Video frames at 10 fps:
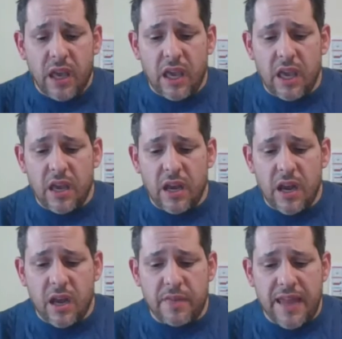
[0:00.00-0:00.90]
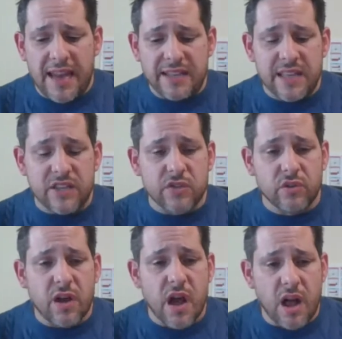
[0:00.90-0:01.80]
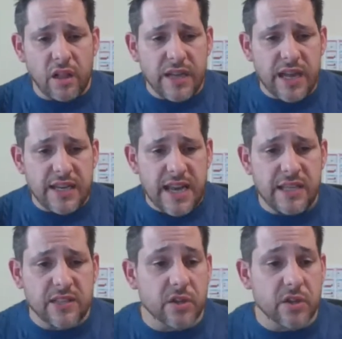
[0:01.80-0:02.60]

and that is a school holiday day.